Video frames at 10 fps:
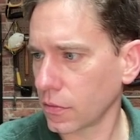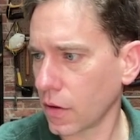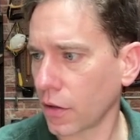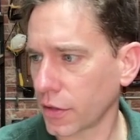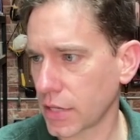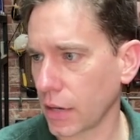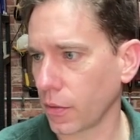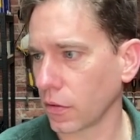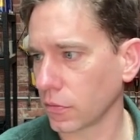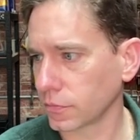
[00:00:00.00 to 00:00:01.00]
on the
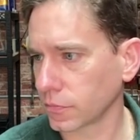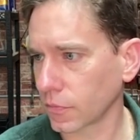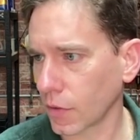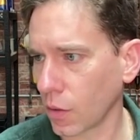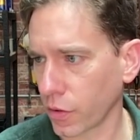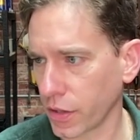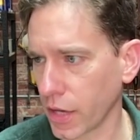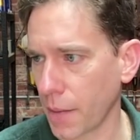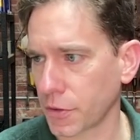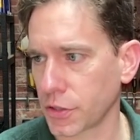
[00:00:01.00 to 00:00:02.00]
table were the
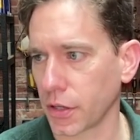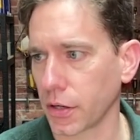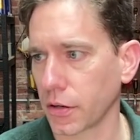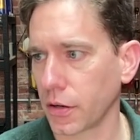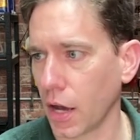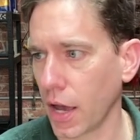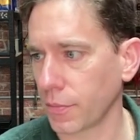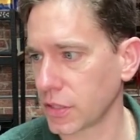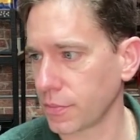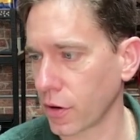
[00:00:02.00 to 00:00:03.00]
Aperture
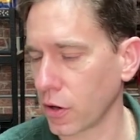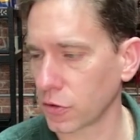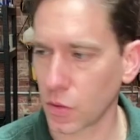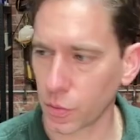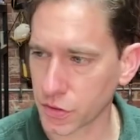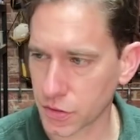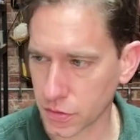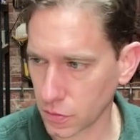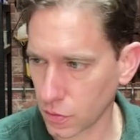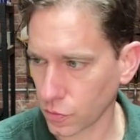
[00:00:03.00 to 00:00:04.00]
MT Pros. One
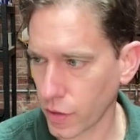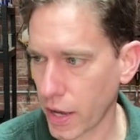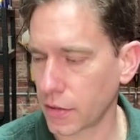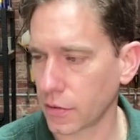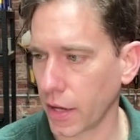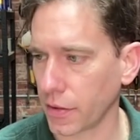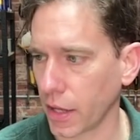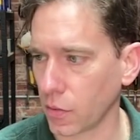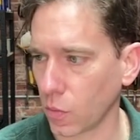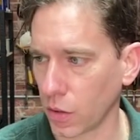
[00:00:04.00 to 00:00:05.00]
was red, and
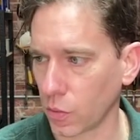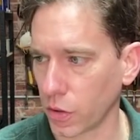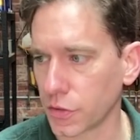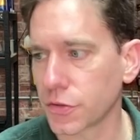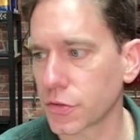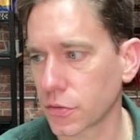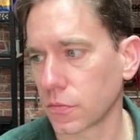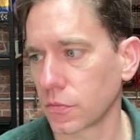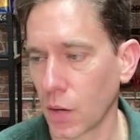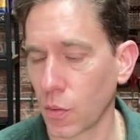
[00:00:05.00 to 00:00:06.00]
then one was,
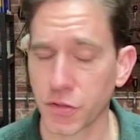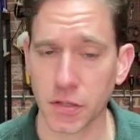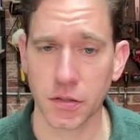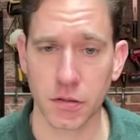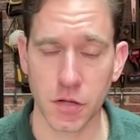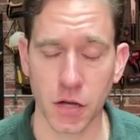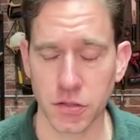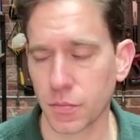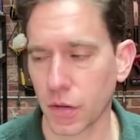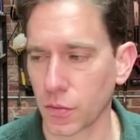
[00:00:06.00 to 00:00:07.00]
it wasn't
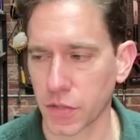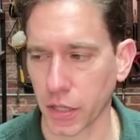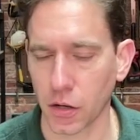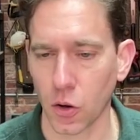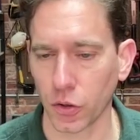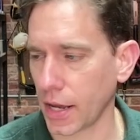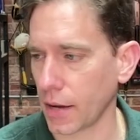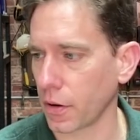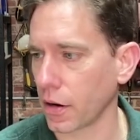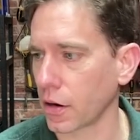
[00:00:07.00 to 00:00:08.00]
tungsten, but it was like a golden
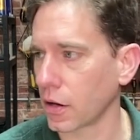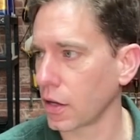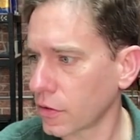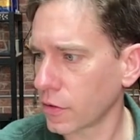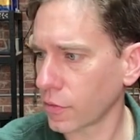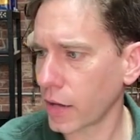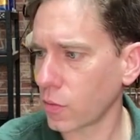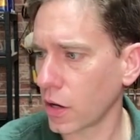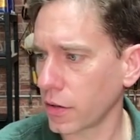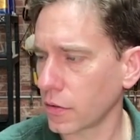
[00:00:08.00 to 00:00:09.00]
amber. The red
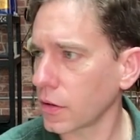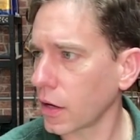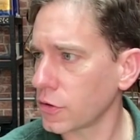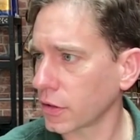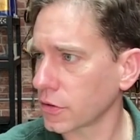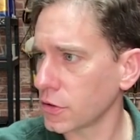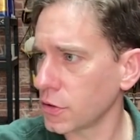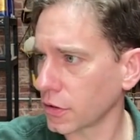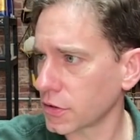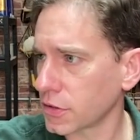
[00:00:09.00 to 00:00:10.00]
one, you
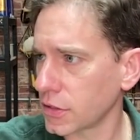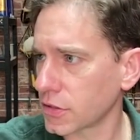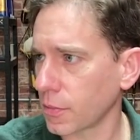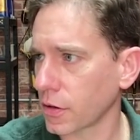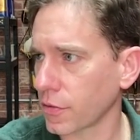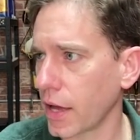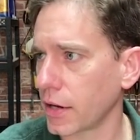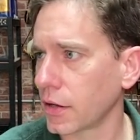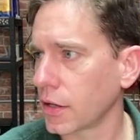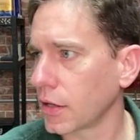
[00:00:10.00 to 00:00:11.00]
can see some of the
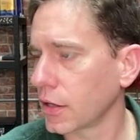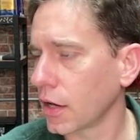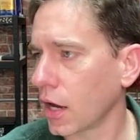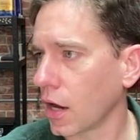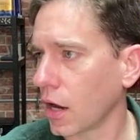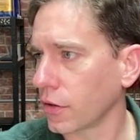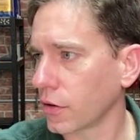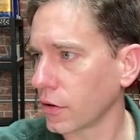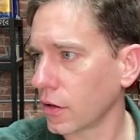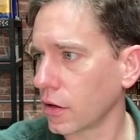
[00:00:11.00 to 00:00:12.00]
red on
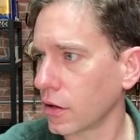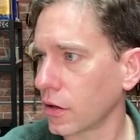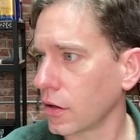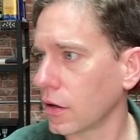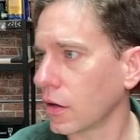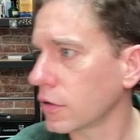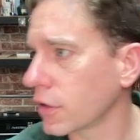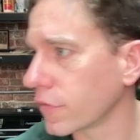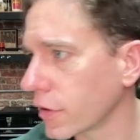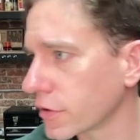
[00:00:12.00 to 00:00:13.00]
the,
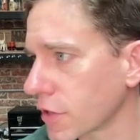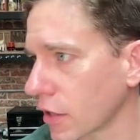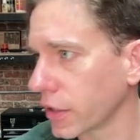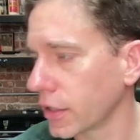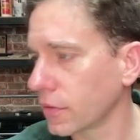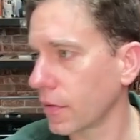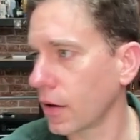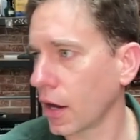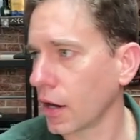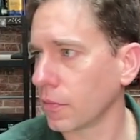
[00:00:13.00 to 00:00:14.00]
very subtly.
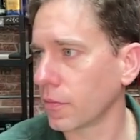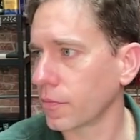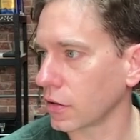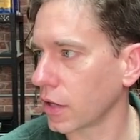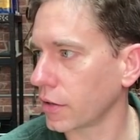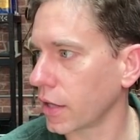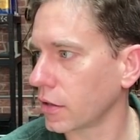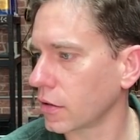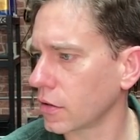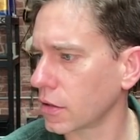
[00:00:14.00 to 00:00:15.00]
And
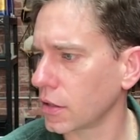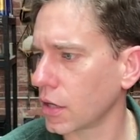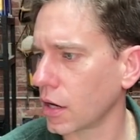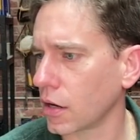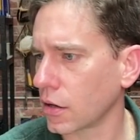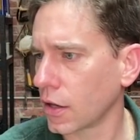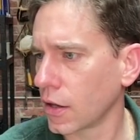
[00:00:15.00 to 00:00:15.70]
then the